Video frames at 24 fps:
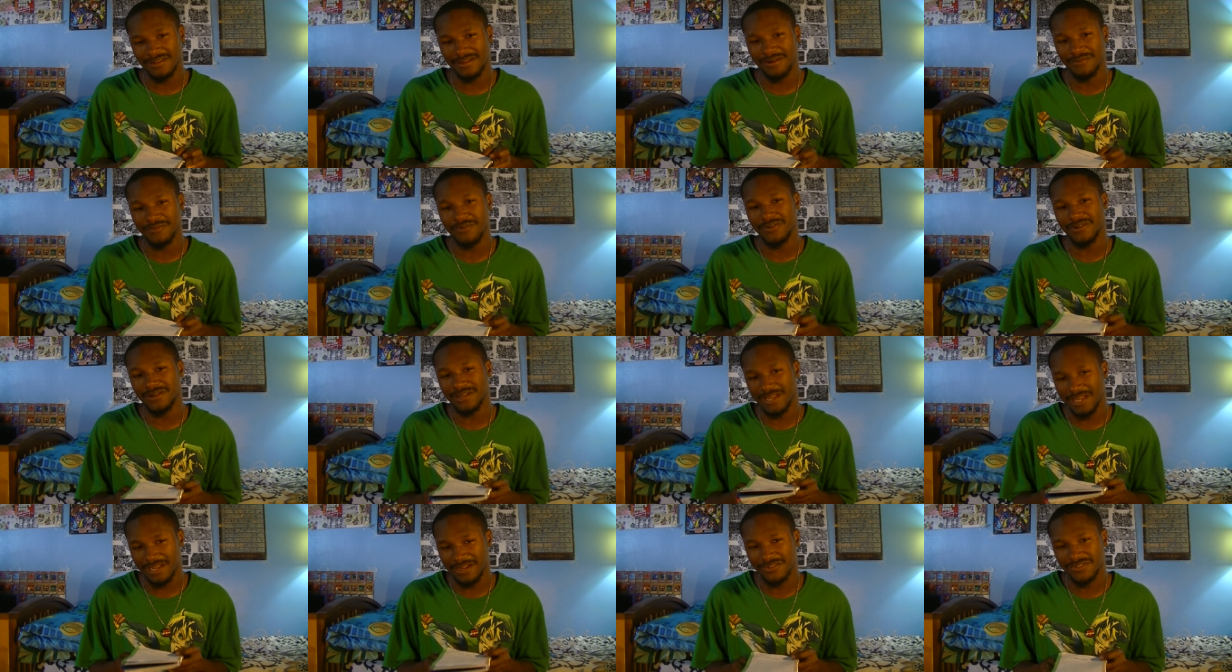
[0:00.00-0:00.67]
I'm
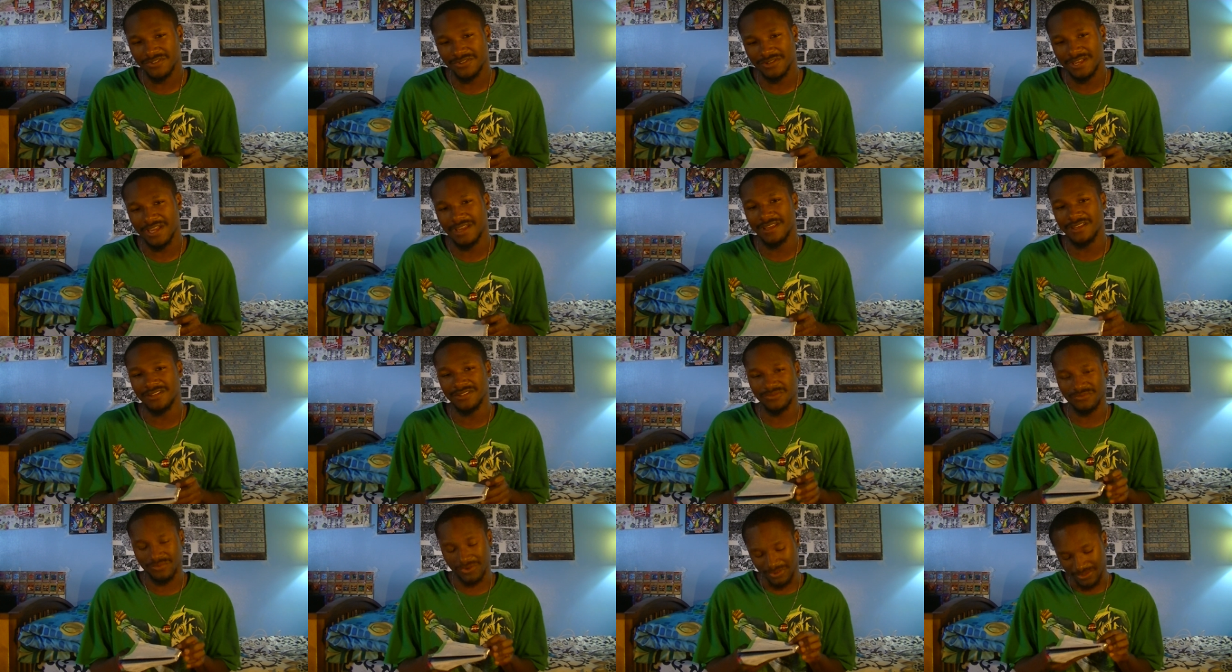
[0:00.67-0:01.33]
going to answer that
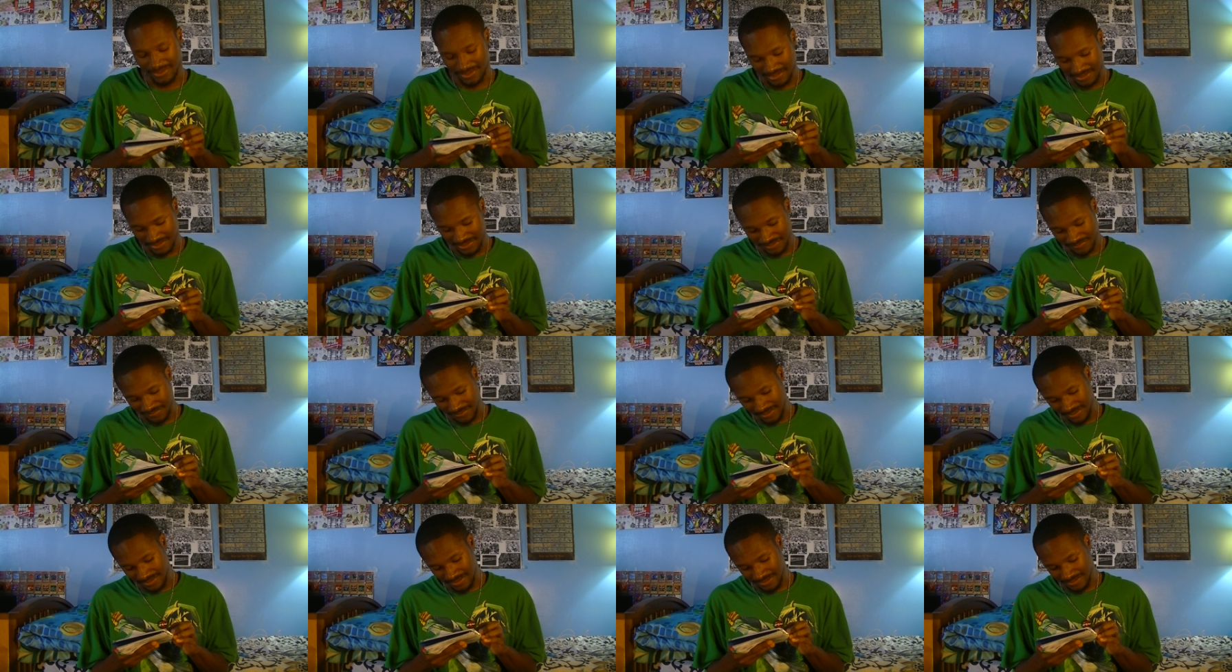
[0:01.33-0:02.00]
as well in this
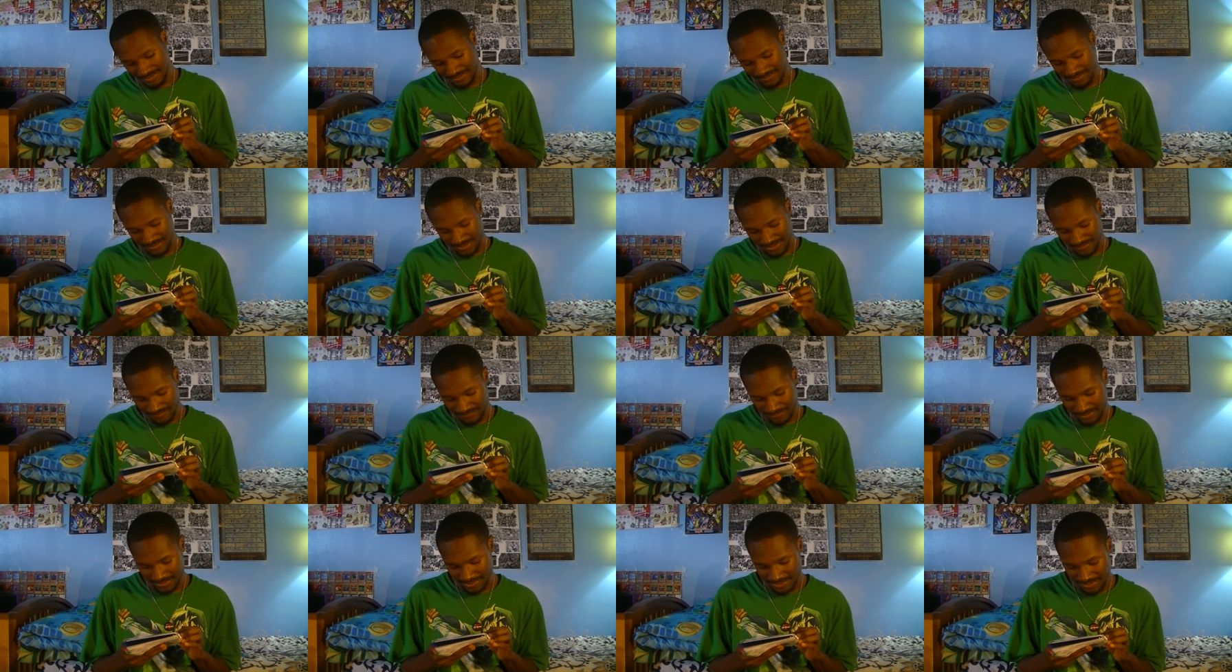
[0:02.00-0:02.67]
video
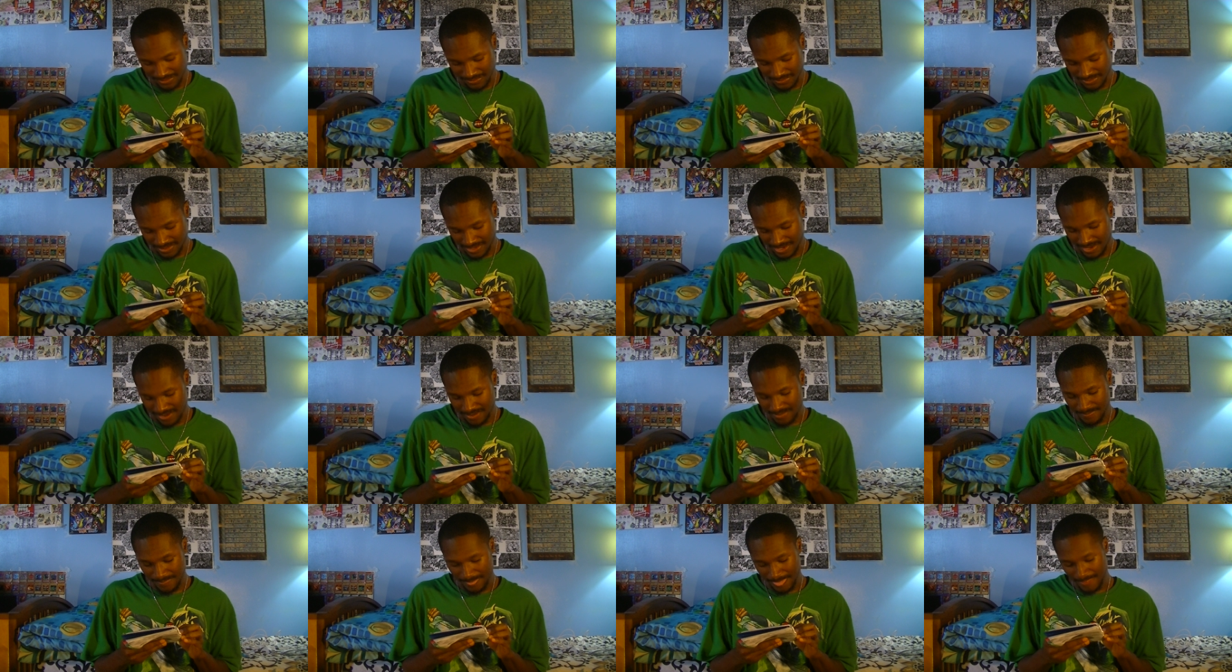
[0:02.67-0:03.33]
for the Q&A.